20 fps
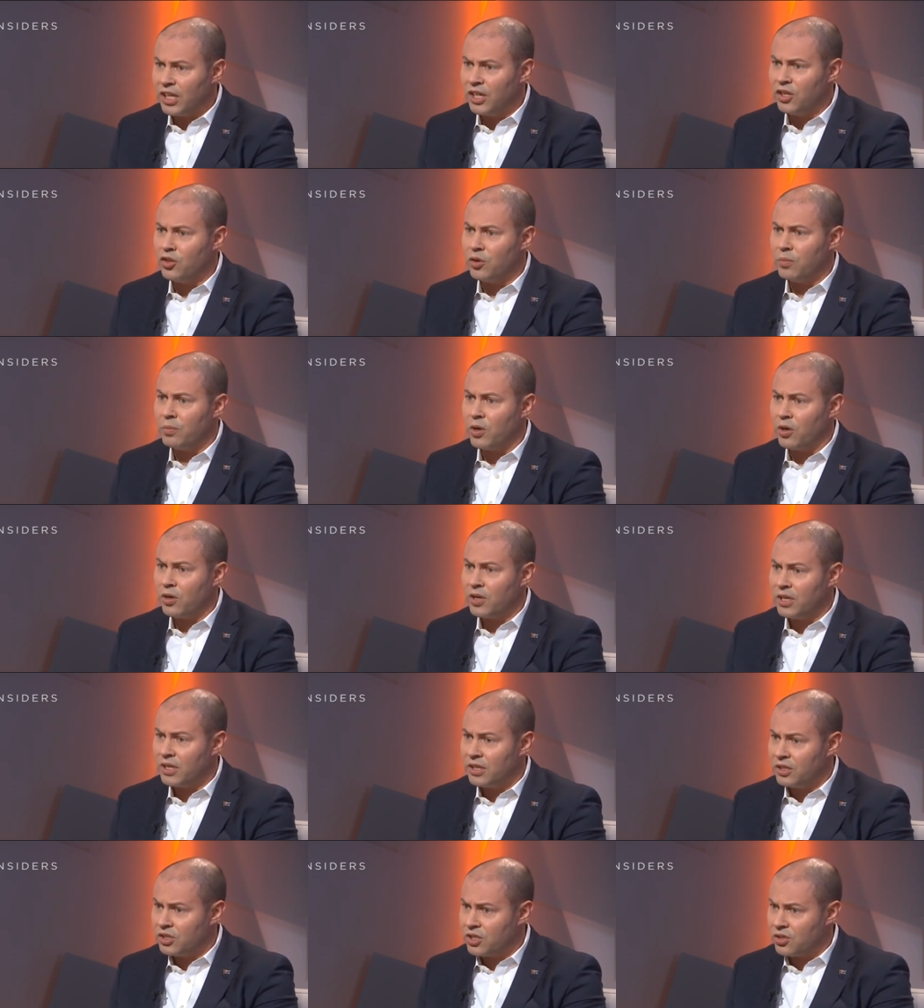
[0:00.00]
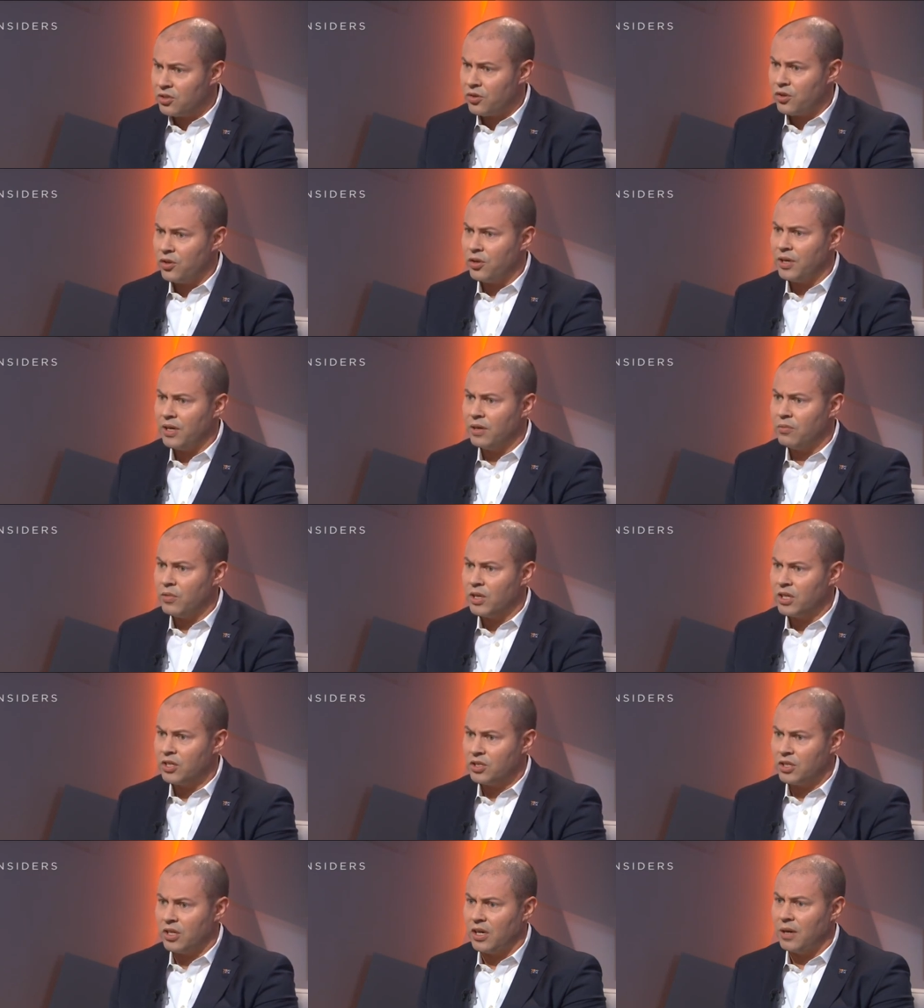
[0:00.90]
in your pocket in just 13
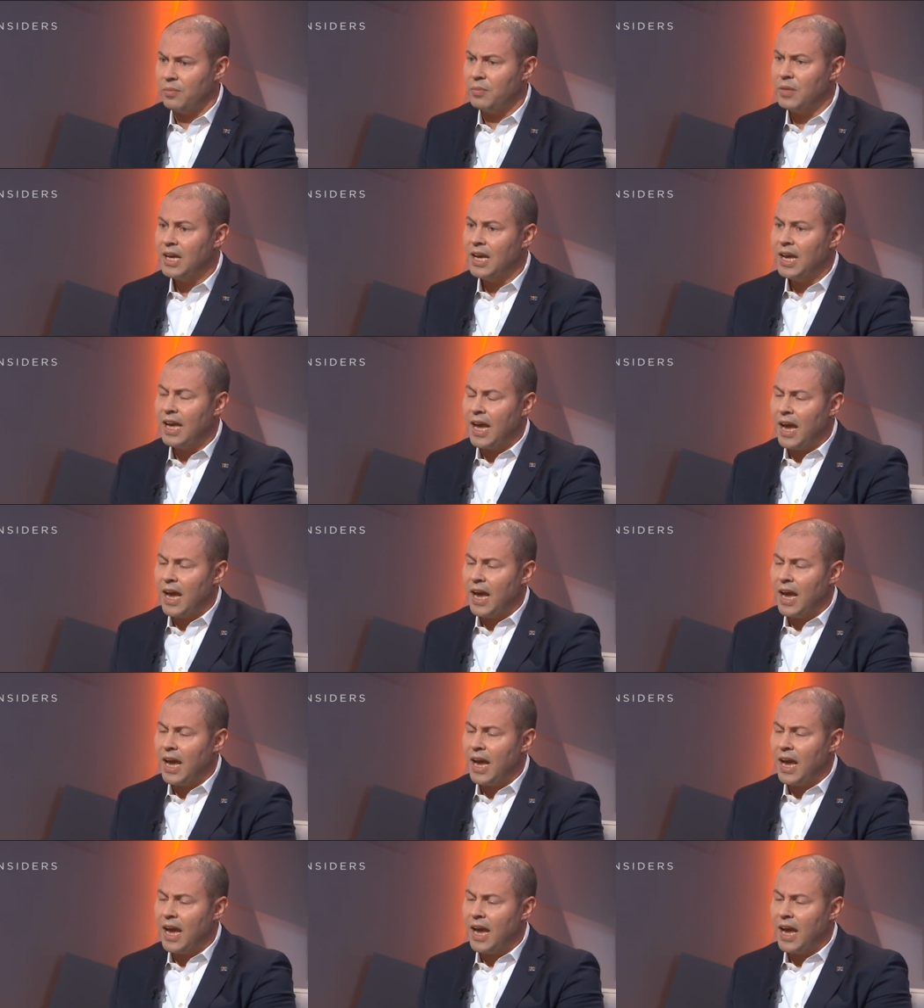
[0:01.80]
weeks' time.